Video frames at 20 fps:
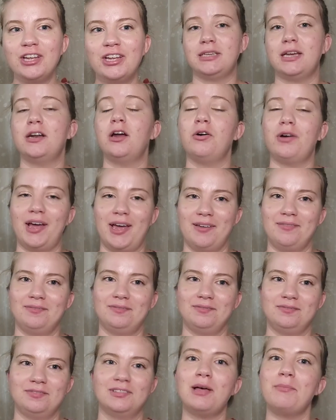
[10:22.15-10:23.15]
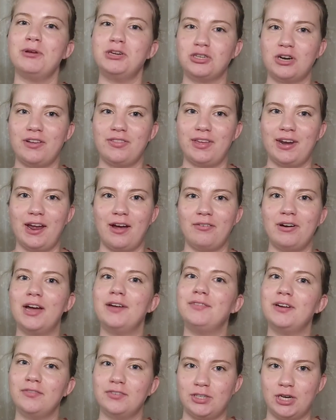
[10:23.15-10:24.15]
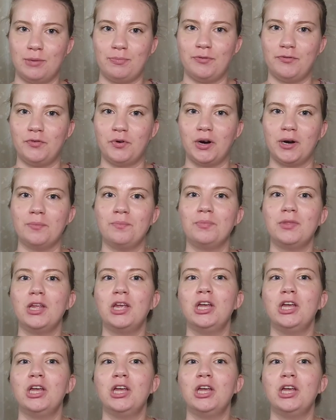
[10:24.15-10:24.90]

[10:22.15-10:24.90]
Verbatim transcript: I said, okay, let me try that out. I've never done it before.